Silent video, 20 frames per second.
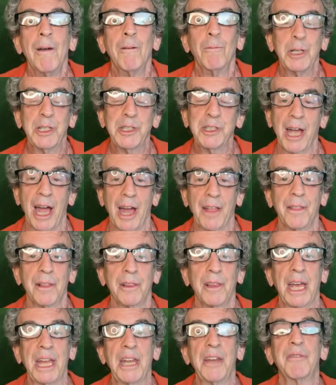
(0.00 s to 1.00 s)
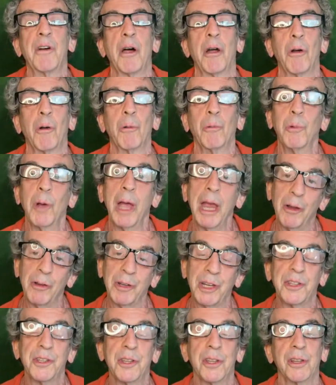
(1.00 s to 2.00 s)
We shine the light of our
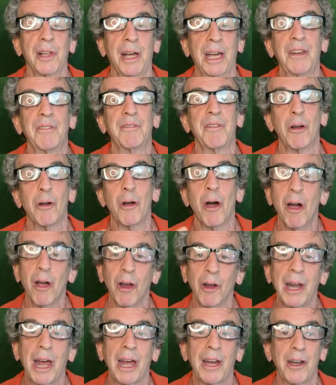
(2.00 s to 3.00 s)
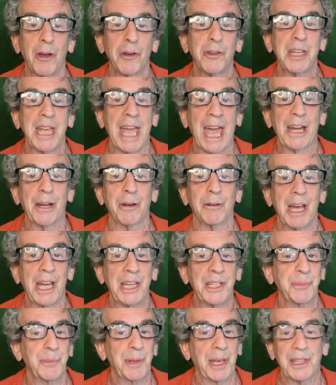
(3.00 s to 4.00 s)
awareness, the light of our heart on our shadow
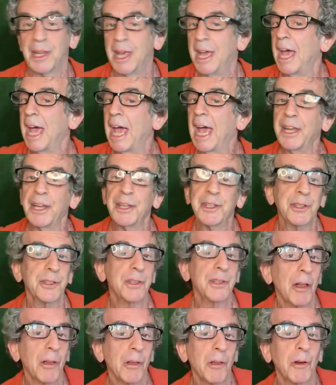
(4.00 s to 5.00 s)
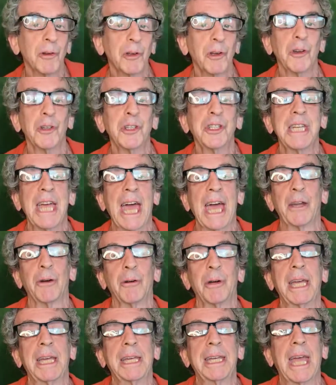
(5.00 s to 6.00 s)
aspects, and it's no longer shadow.
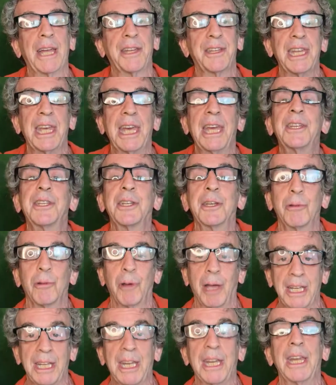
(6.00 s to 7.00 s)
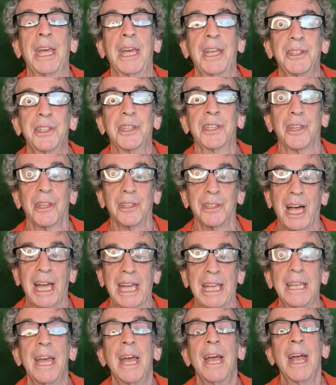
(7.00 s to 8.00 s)
It gets integrated into the
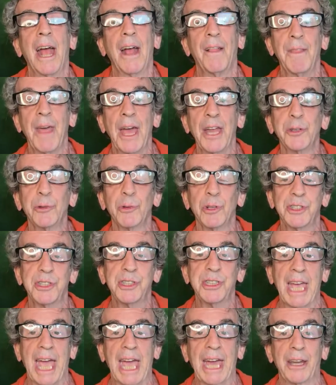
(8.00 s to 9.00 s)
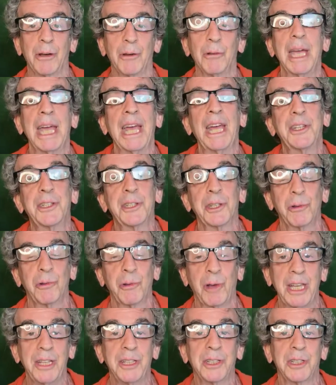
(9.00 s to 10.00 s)
light. And that's what shadow
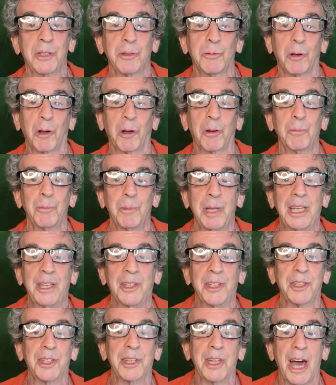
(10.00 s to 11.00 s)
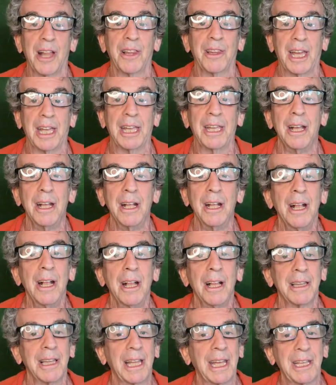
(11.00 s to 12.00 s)
integration work means. It's not like
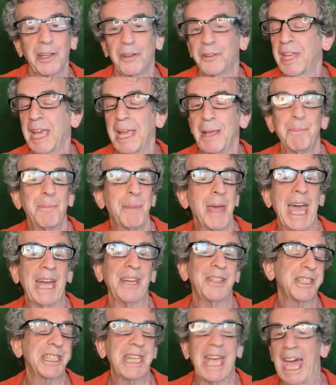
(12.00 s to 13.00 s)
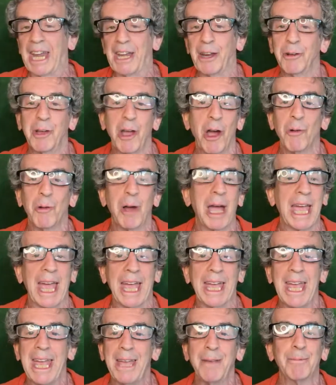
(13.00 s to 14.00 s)
you're saying, bad shadow, go away. I
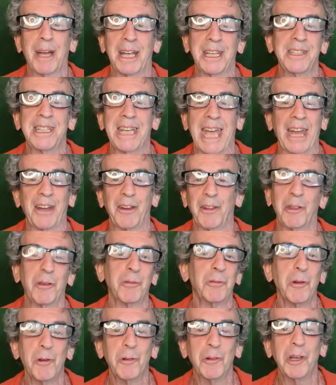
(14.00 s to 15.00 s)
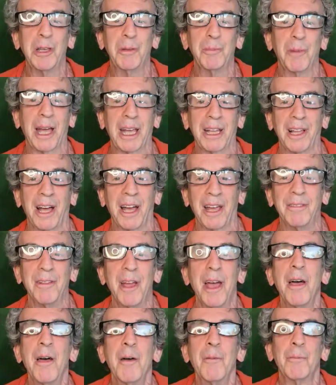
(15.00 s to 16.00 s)
hate my shadow. They're ruining my life.
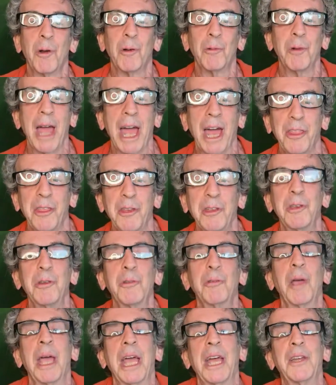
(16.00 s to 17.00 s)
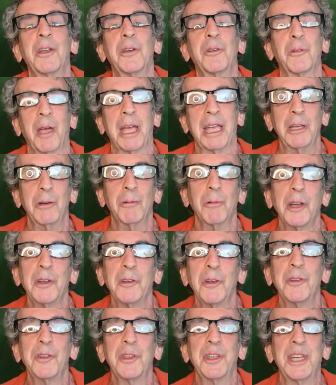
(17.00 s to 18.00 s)
But rather you integrate, you
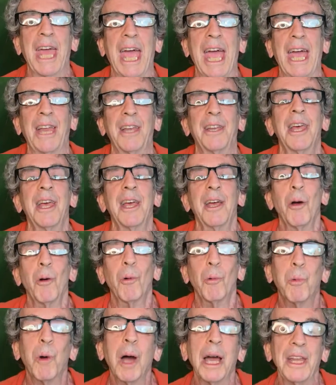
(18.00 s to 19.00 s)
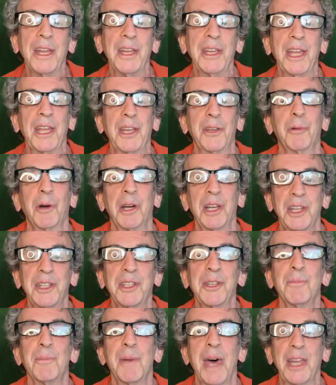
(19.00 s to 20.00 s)
understand what it is, what
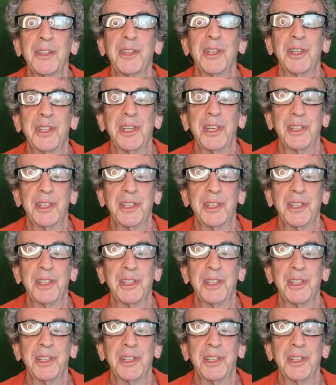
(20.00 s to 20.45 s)
its message